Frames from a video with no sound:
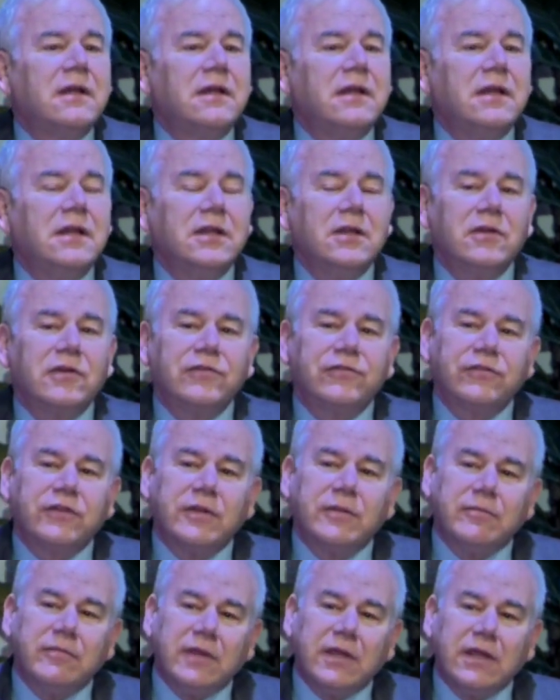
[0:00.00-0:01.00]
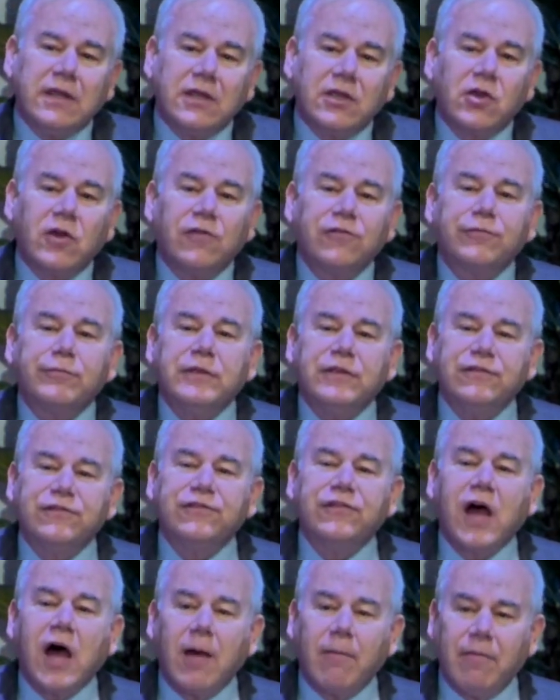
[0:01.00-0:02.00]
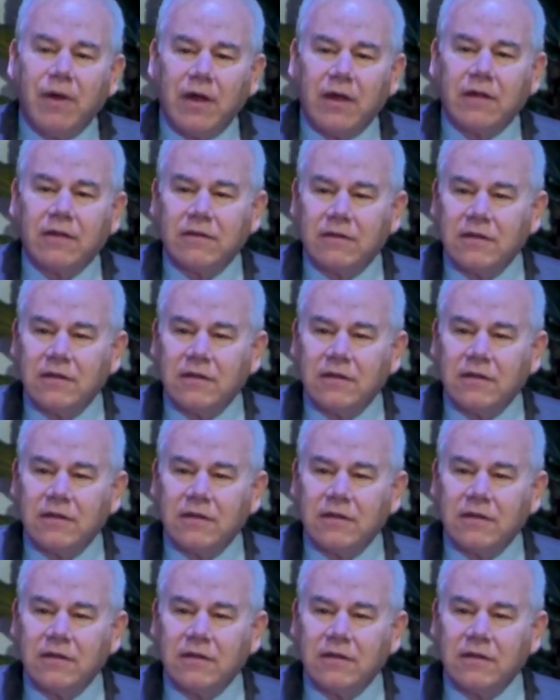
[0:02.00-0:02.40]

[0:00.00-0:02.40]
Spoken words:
And he looks at me, calls me Saba,